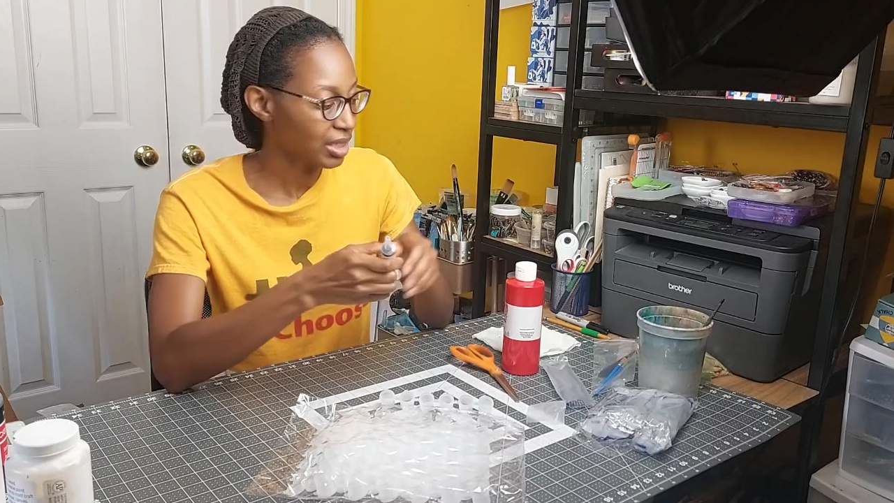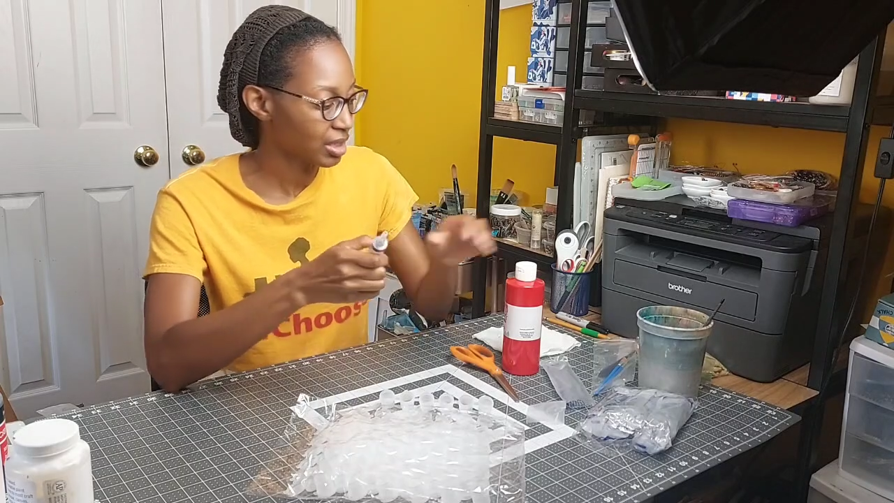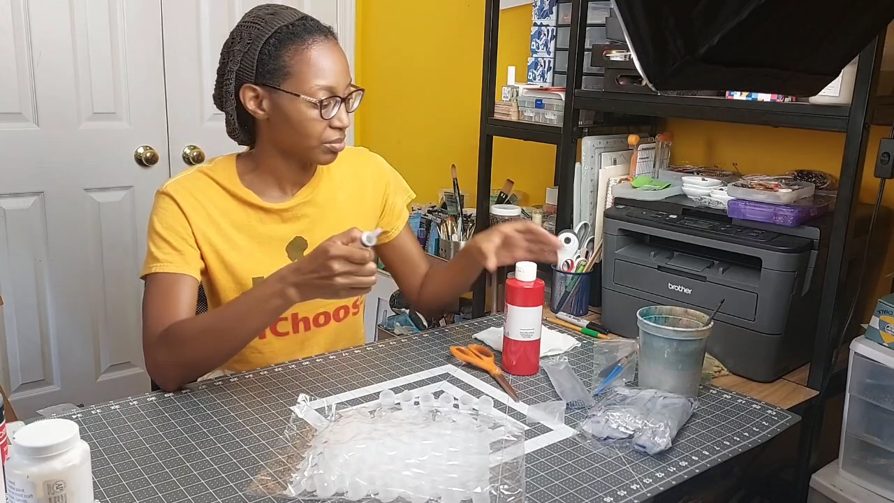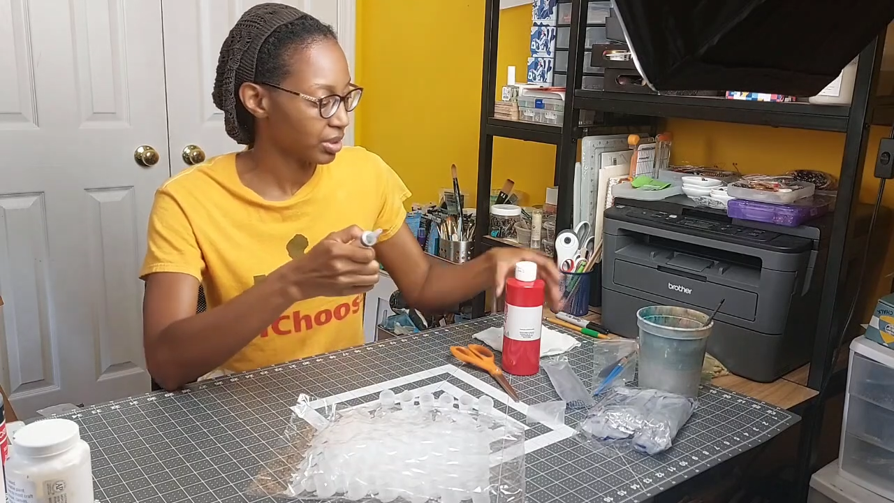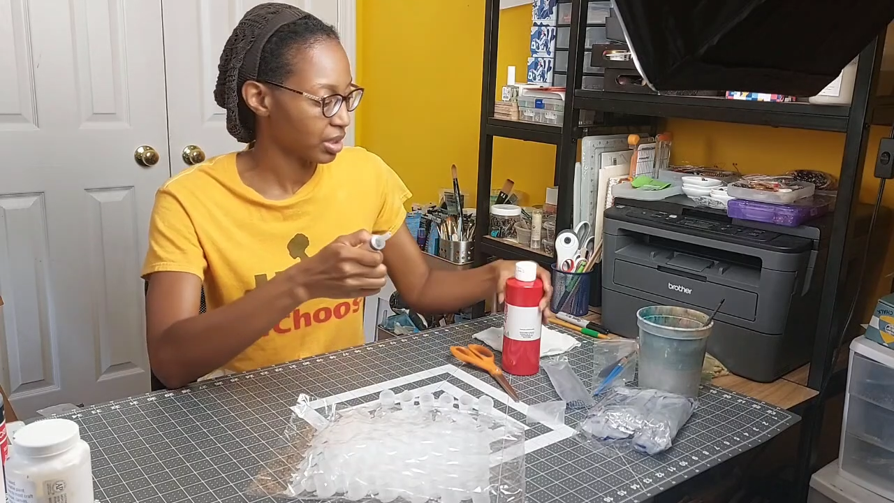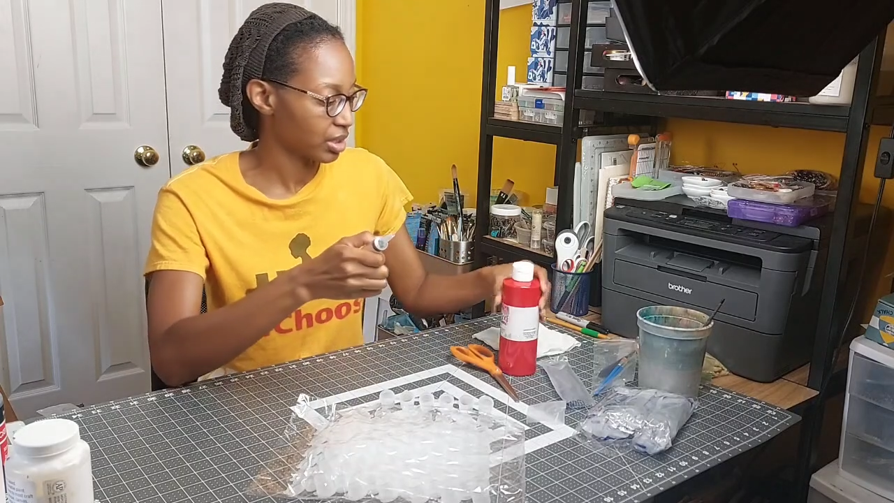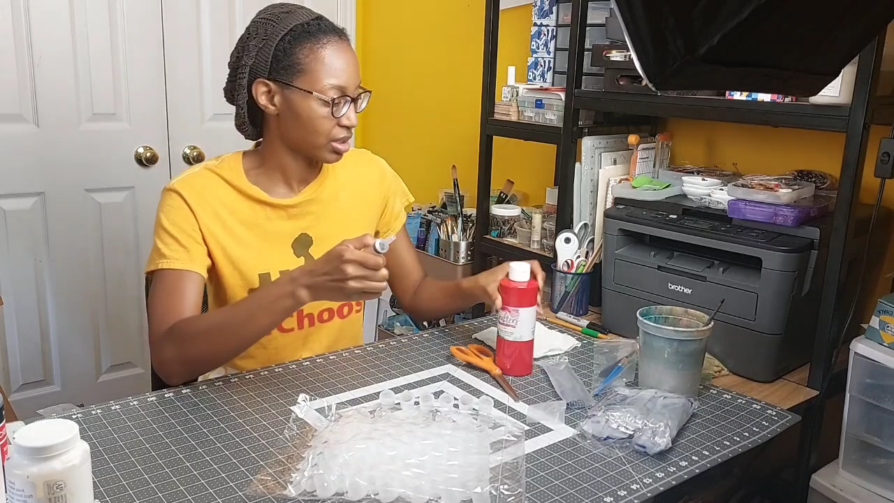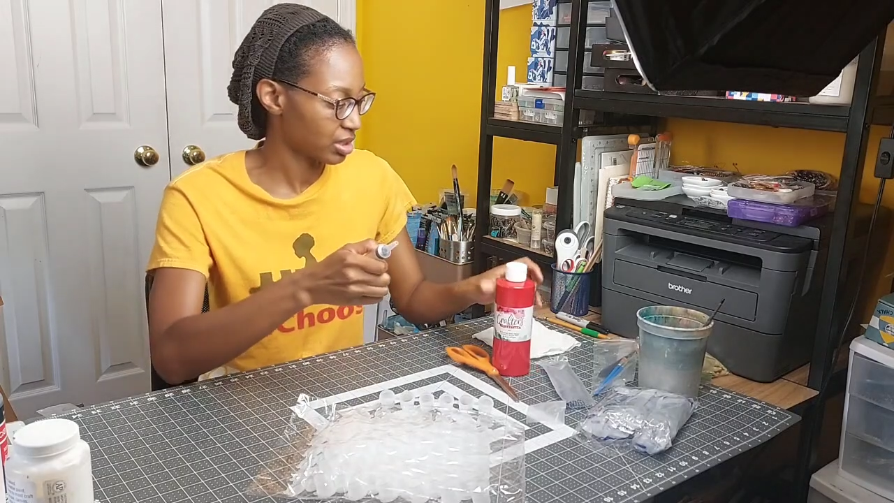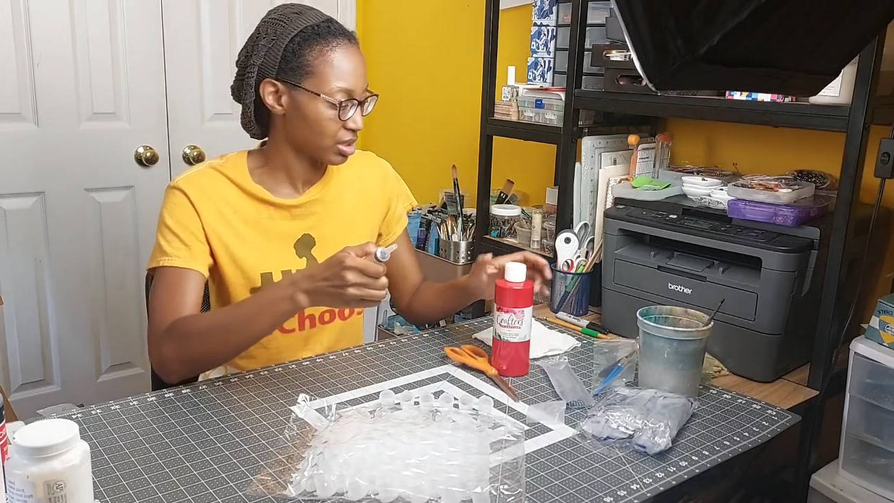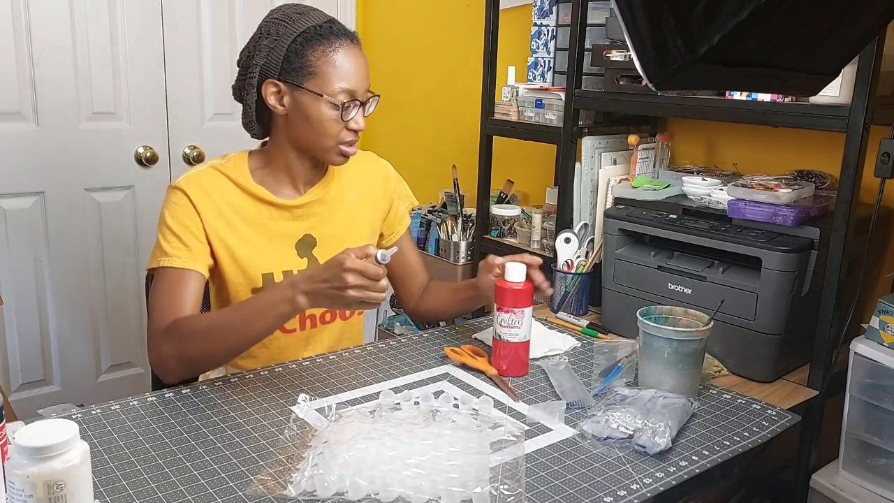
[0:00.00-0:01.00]
it
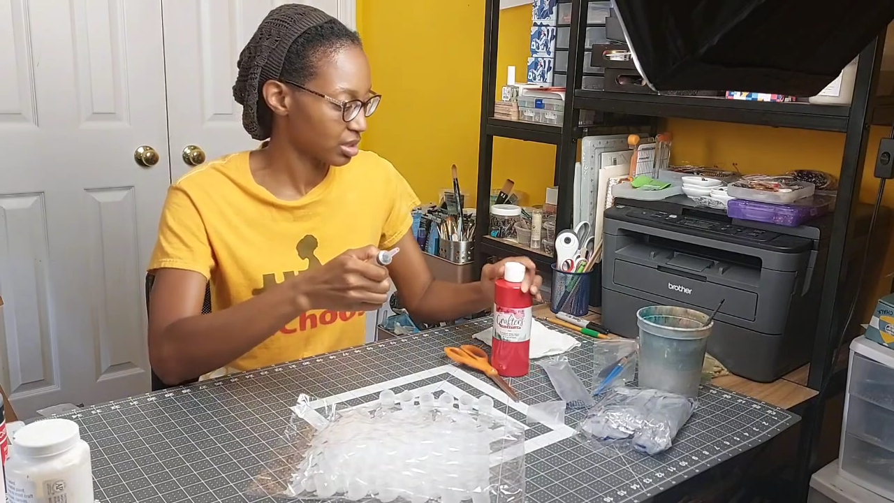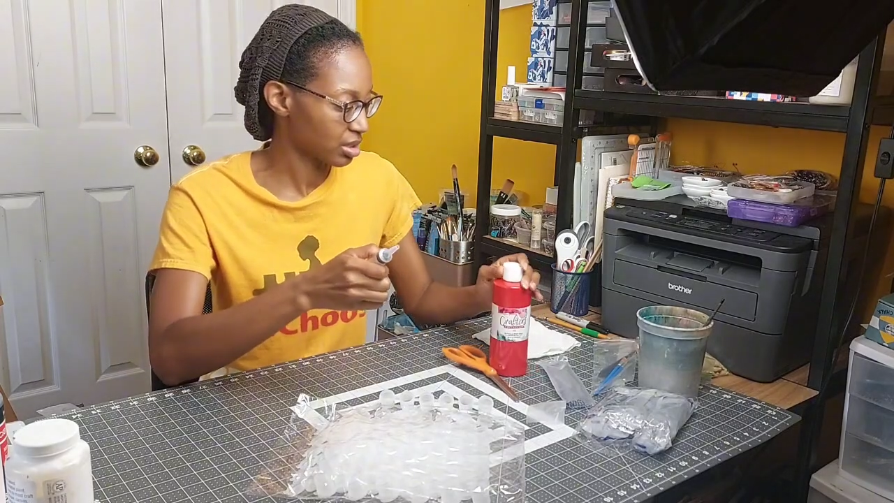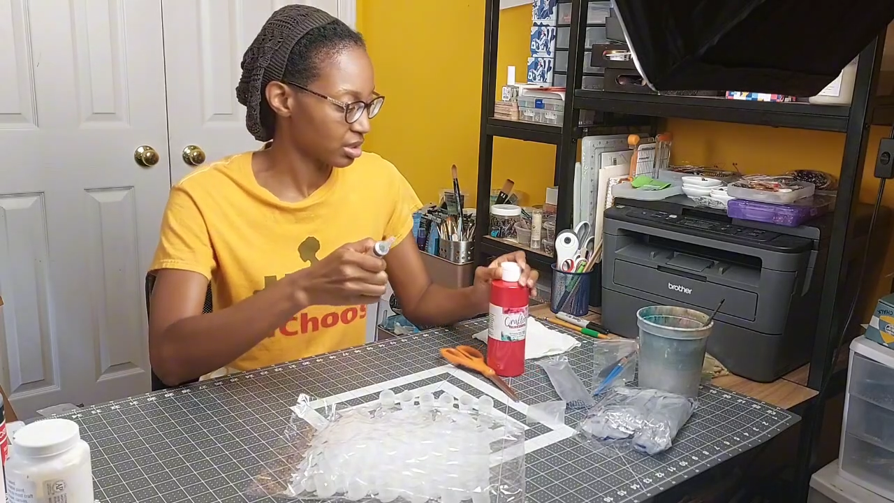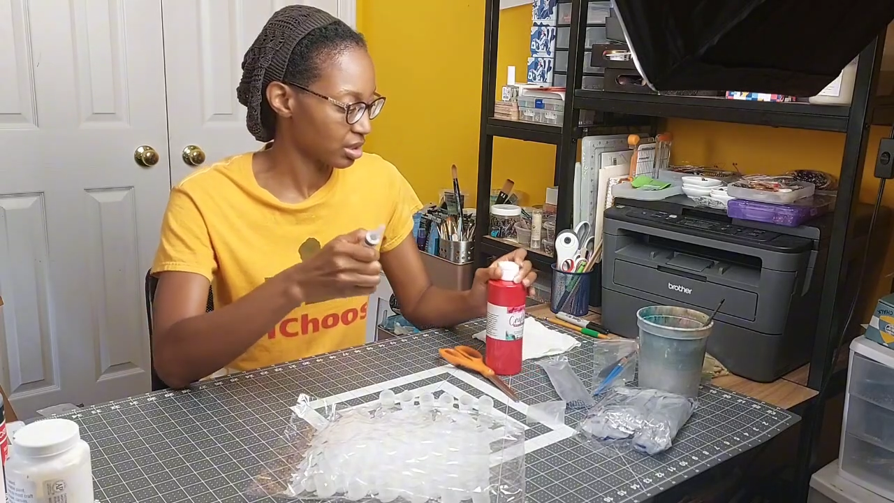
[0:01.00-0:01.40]
because